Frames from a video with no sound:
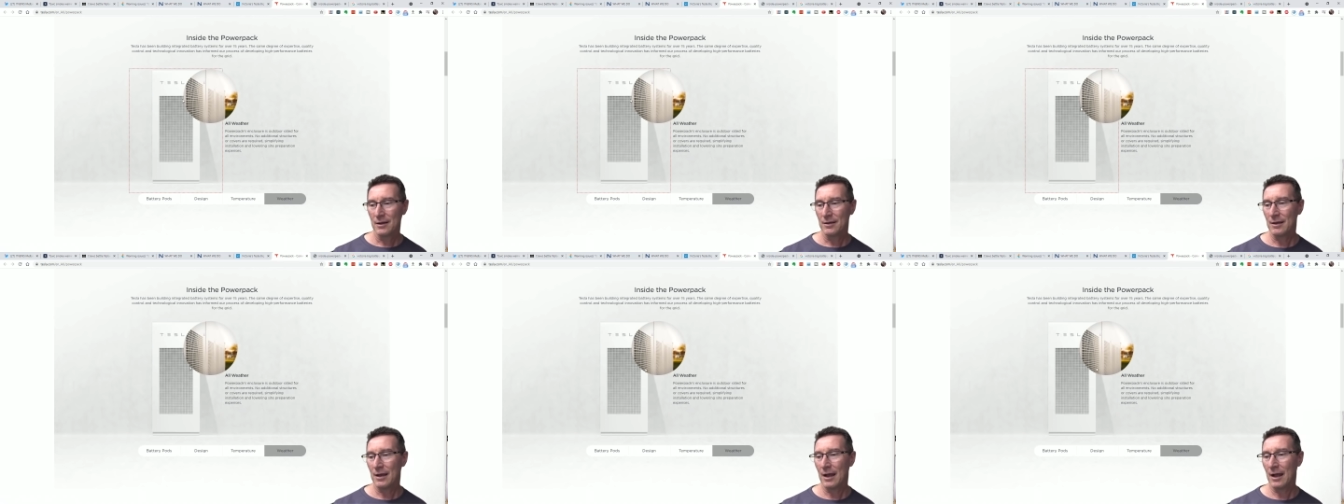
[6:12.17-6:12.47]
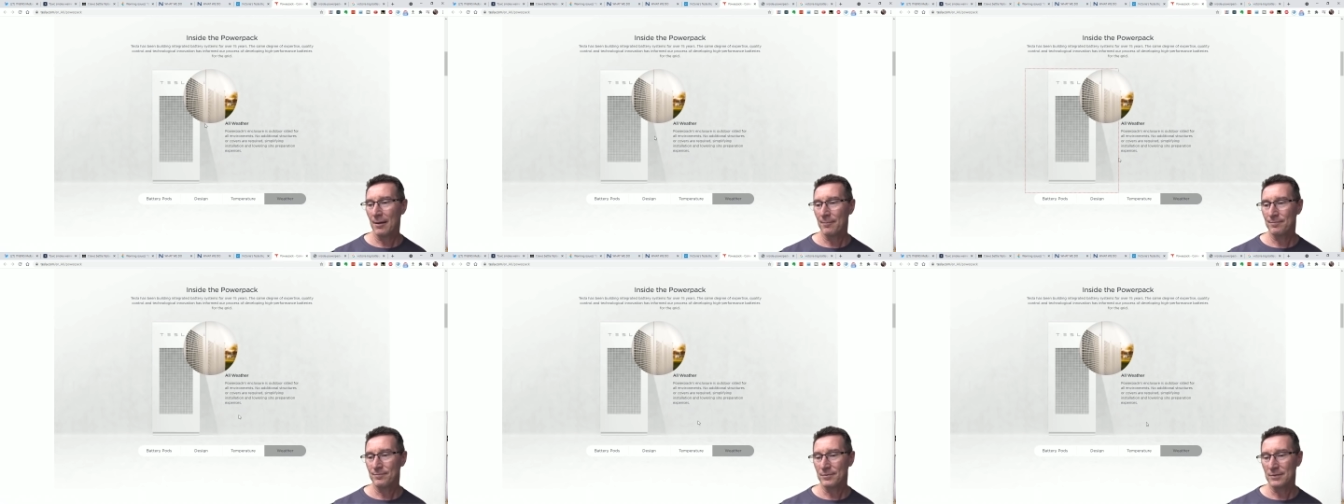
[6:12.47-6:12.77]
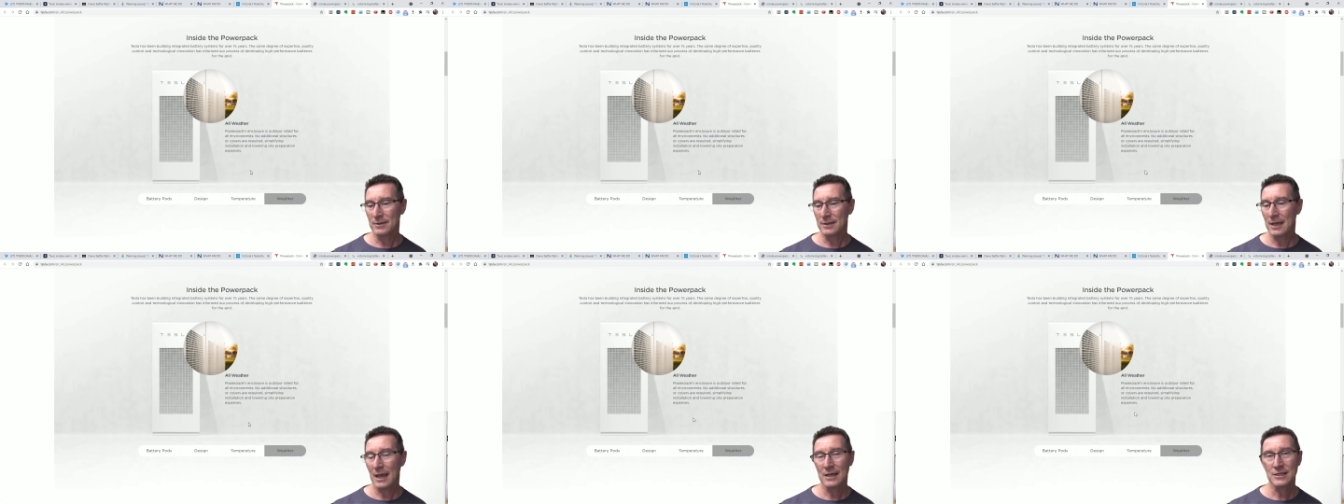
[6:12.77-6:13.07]
um,
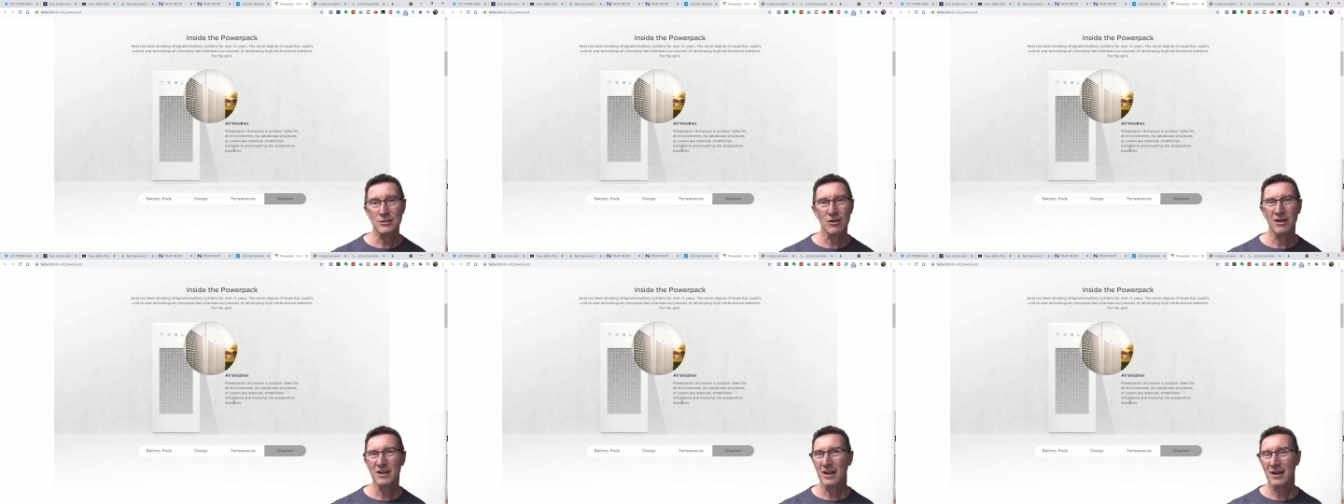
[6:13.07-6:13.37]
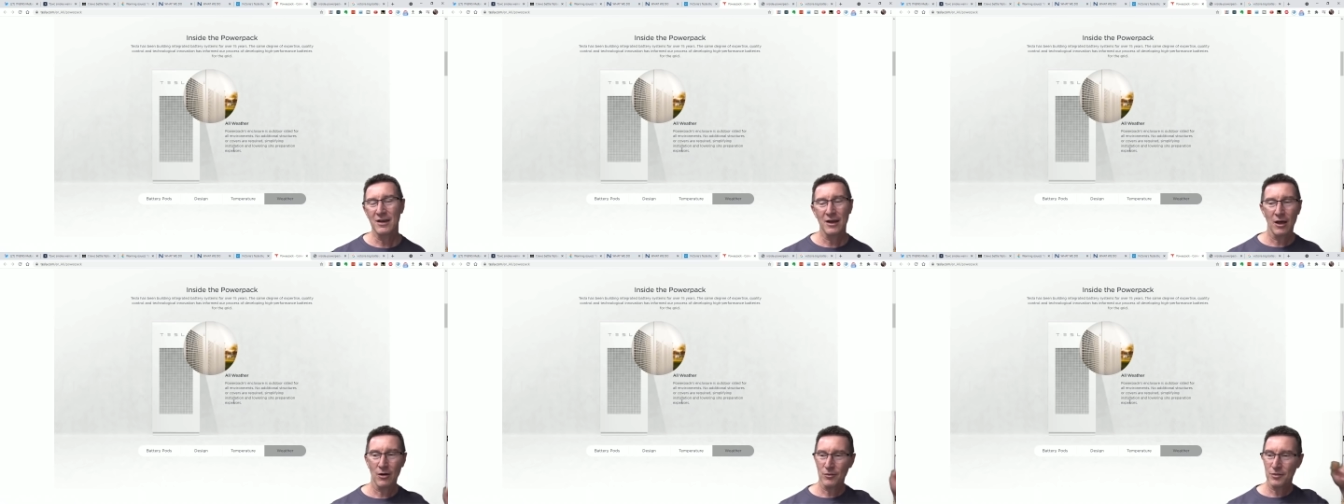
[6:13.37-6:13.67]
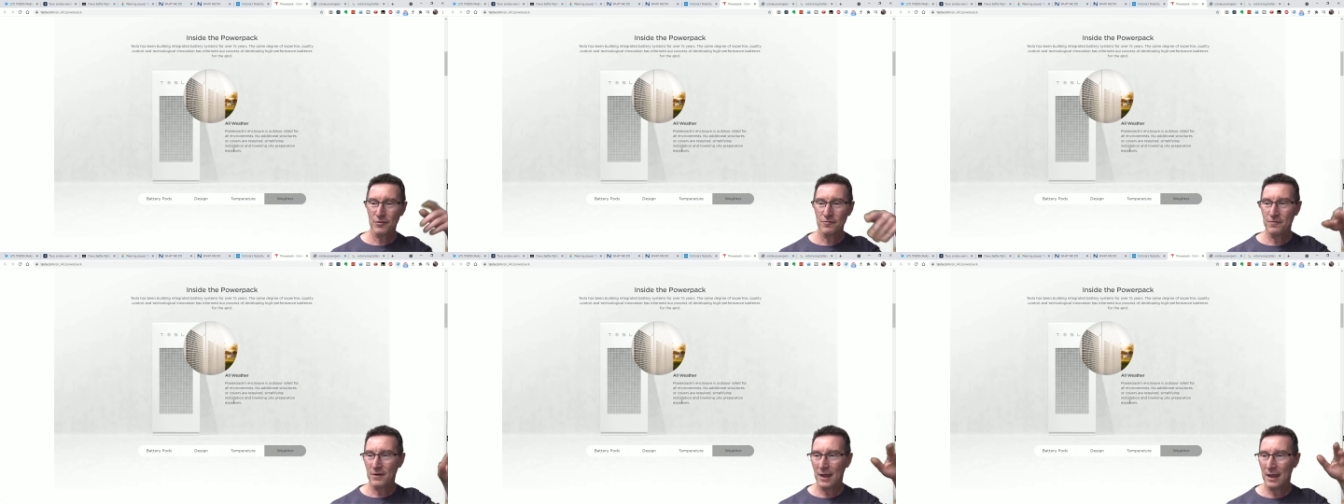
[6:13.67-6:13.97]
yeah, so I don't know what
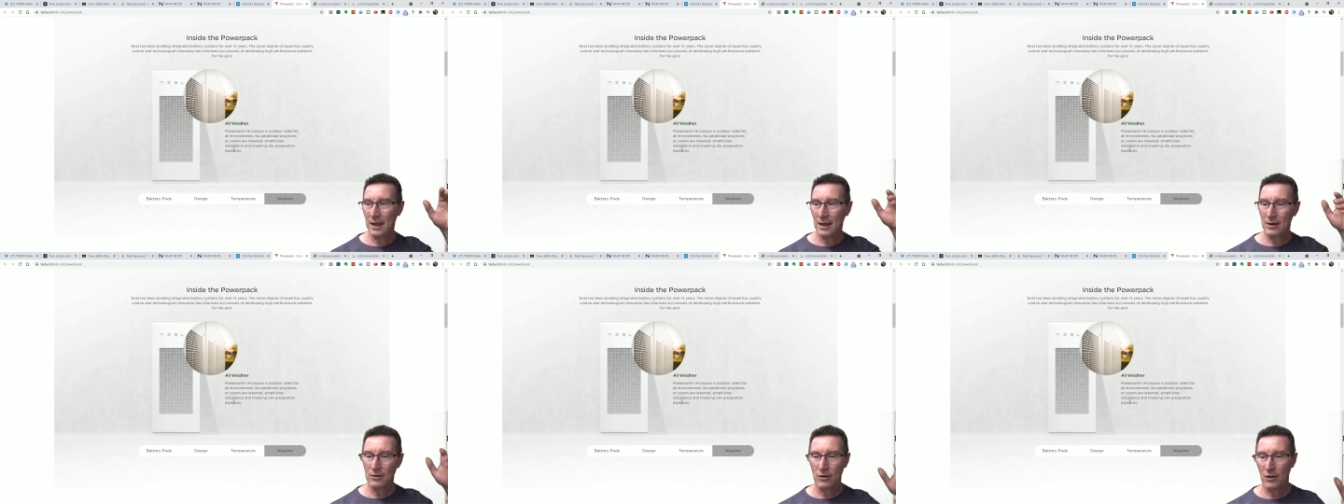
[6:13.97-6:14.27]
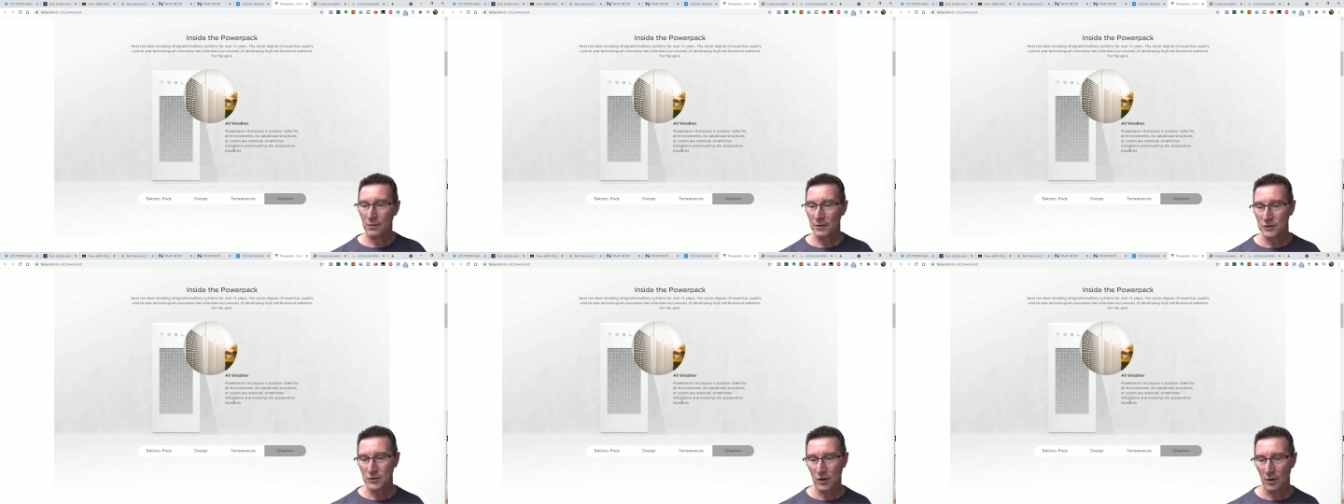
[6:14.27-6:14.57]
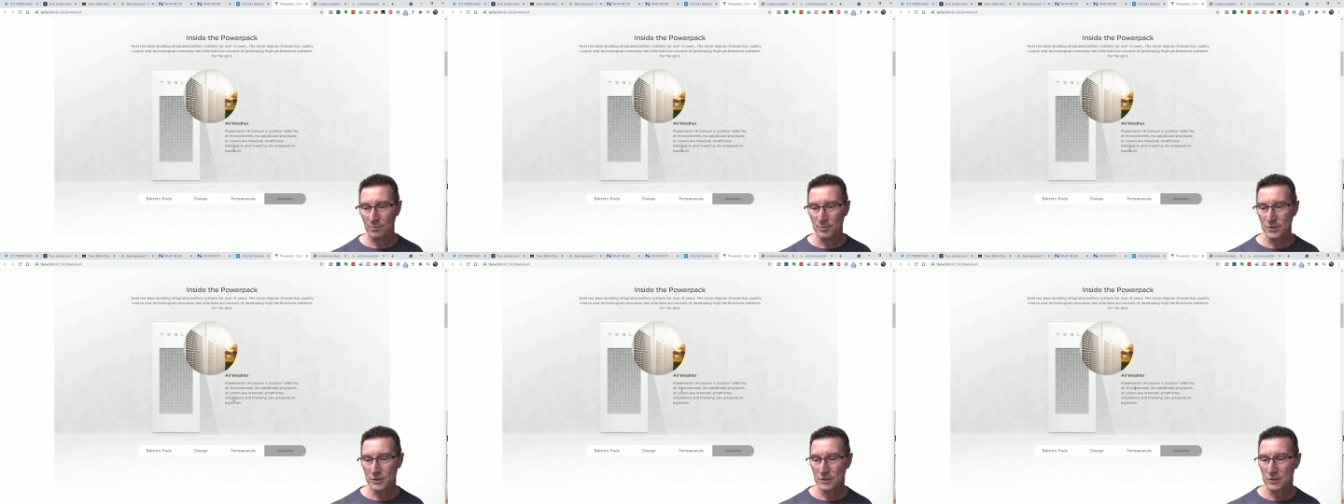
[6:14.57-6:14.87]
the fan on the
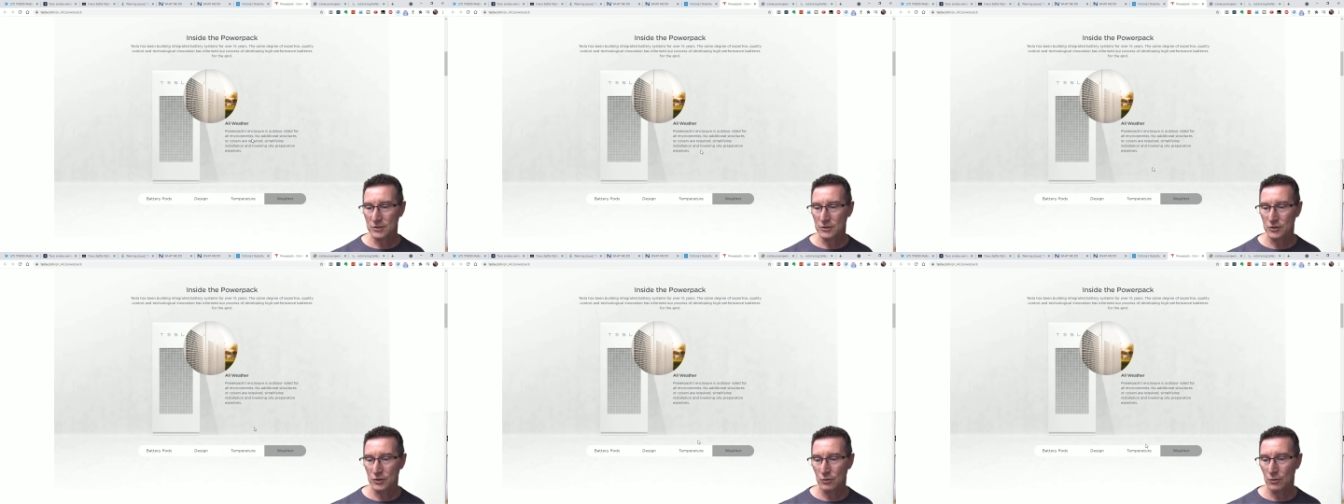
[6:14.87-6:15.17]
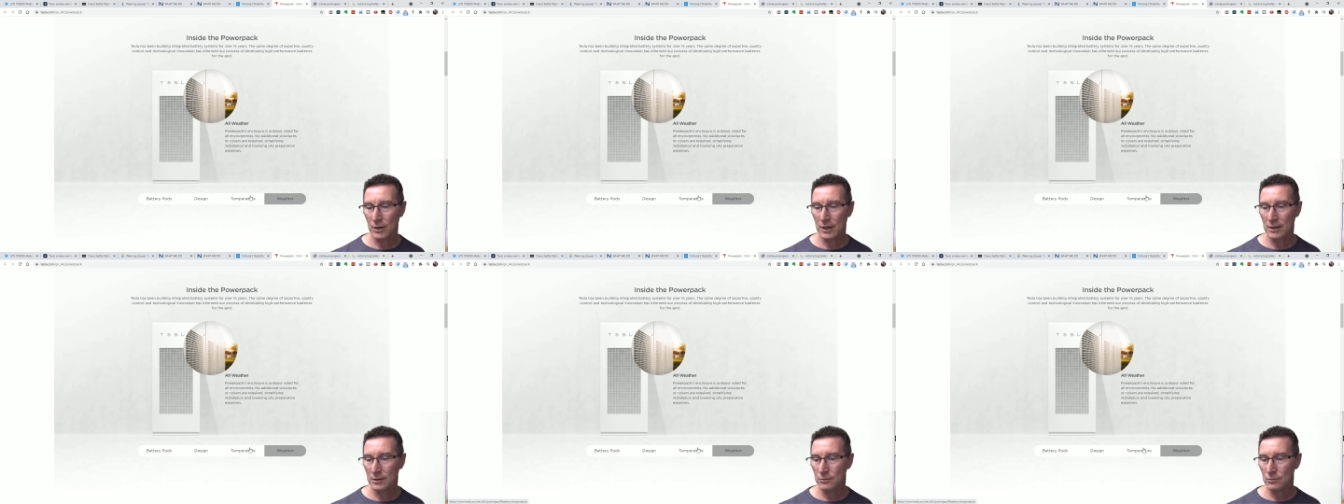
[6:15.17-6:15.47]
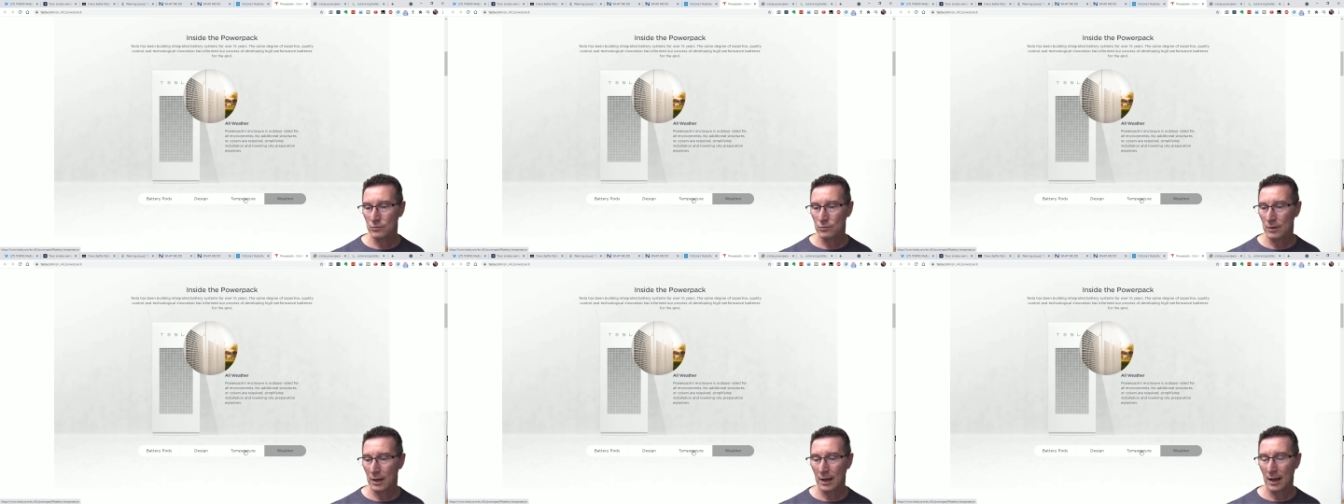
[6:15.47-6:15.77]
top's
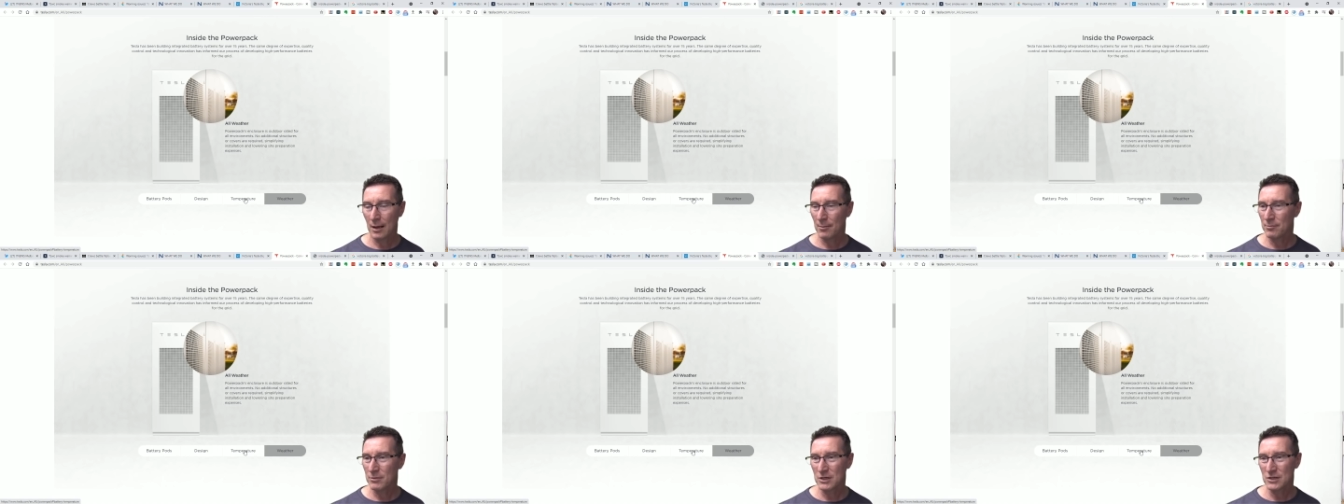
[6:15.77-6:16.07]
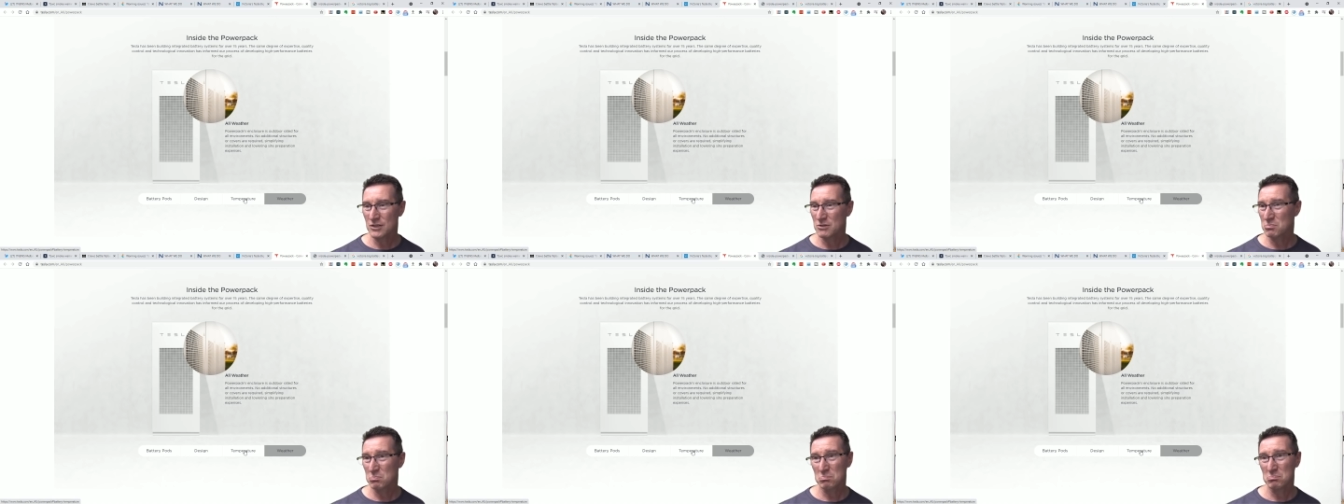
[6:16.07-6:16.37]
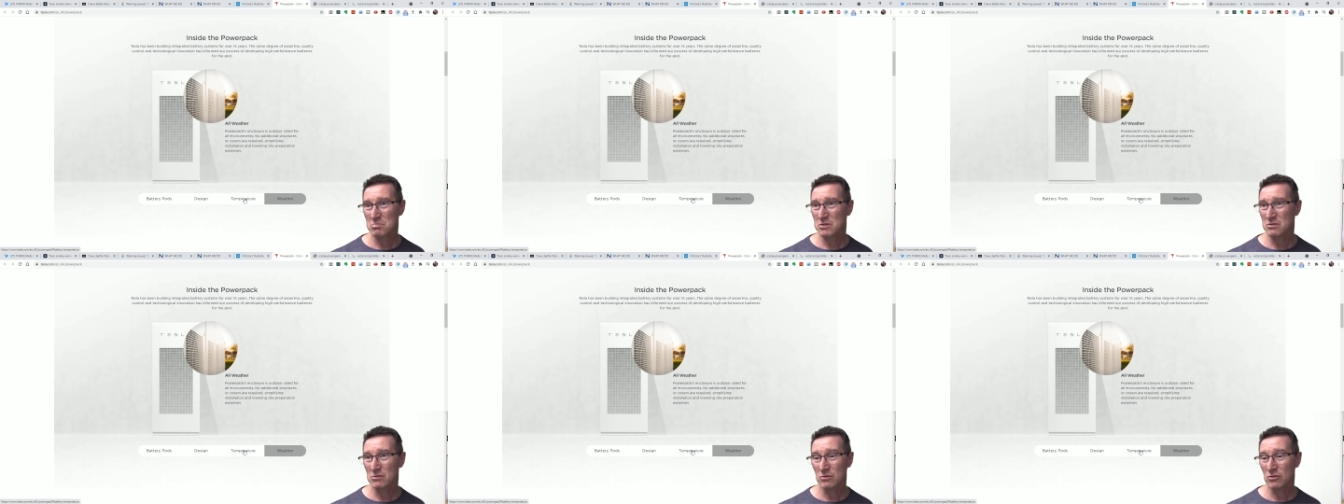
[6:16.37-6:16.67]
doing because
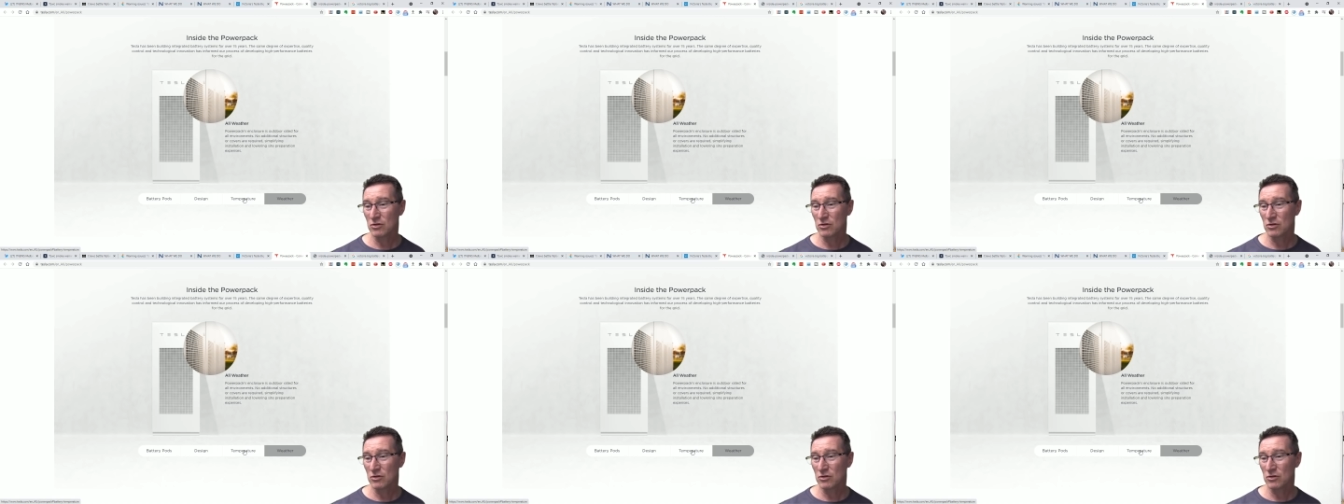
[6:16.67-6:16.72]
um,